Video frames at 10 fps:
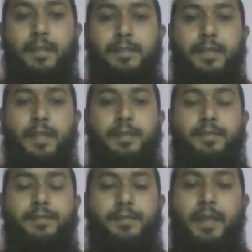
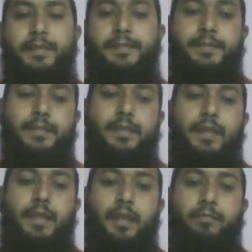science
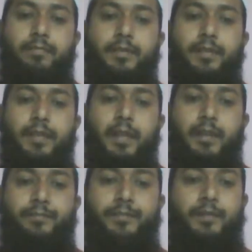have been
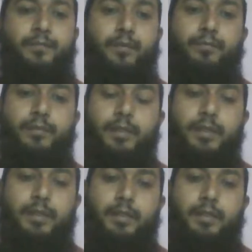adopted from there.